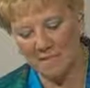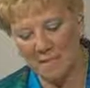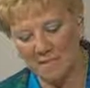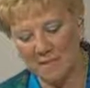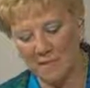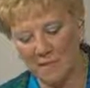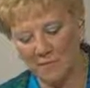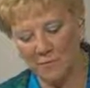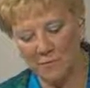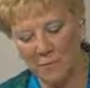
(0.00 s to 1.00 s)
statement, let
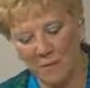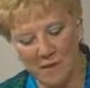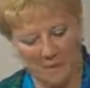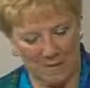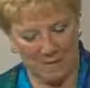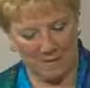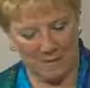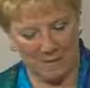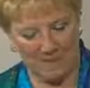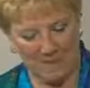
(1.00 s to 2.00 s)
food be thy
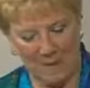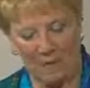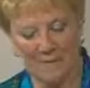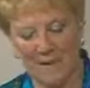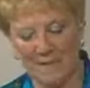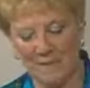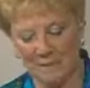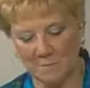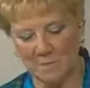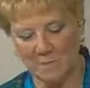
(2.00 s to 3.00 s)
medicine, medicine
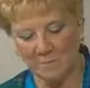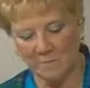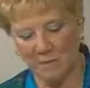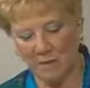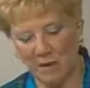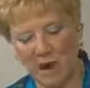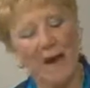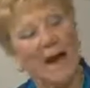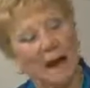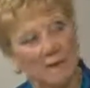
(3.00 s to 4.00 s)
be thy food.
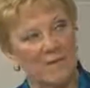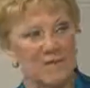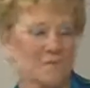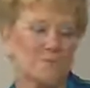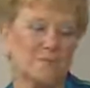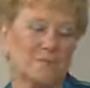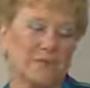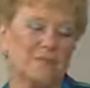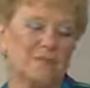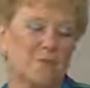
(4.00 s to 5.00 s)
How does this
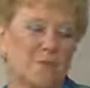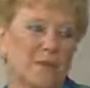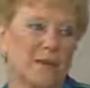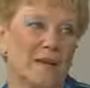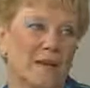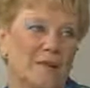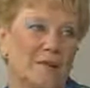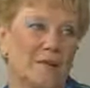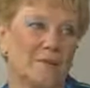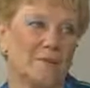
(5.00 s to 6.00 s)
relate to Moringa
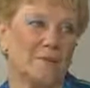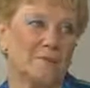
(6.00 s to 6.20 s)
Oleifera?